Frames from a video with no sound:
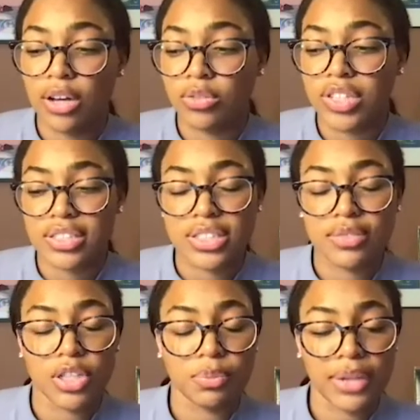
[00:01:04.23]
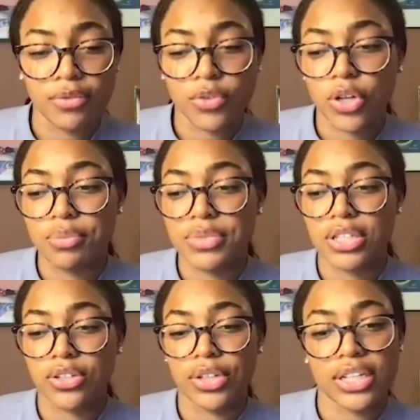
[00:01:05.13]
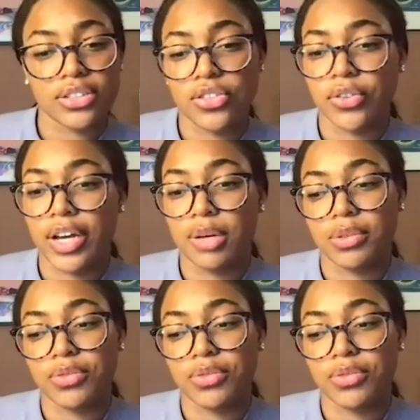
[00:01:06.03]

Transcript: dozens of other platforms, including Instagram,